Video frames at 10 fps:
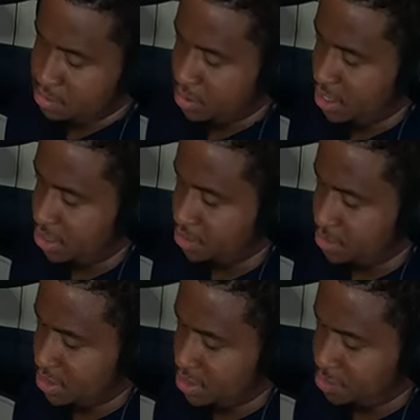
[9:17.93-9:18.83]
Yeah, that's
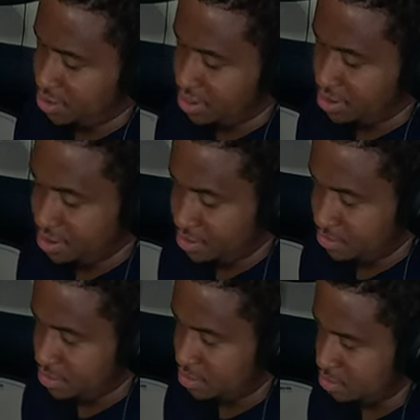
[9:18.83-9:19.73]
it's pretty good
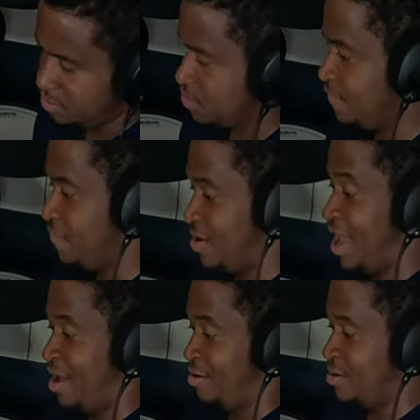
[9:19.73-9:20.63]
for
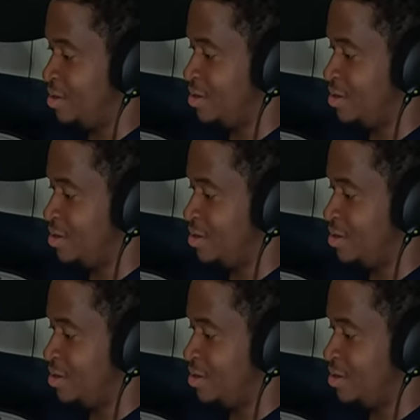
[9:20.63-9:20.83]
now.